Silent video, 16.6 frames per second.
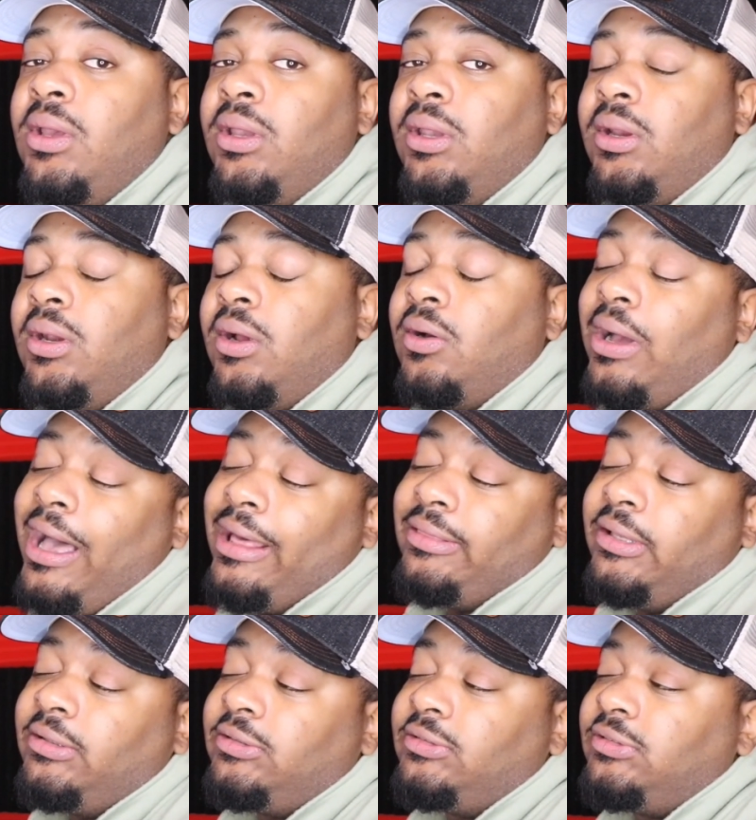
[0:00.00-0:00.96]
You know, I
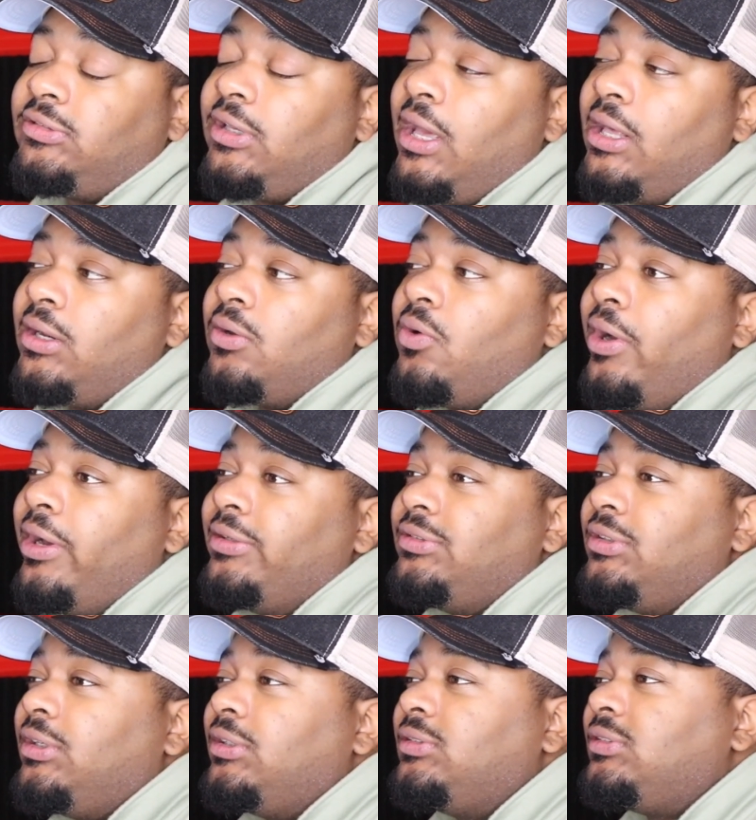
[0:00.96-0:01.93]
think this is kind of
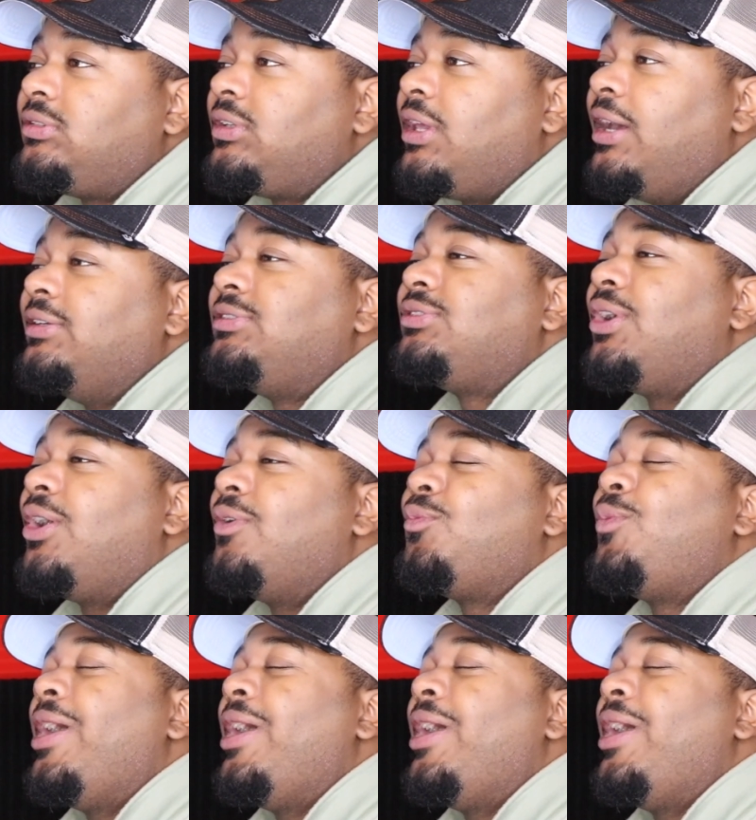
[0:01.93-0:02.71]
crazy because it's like, sir,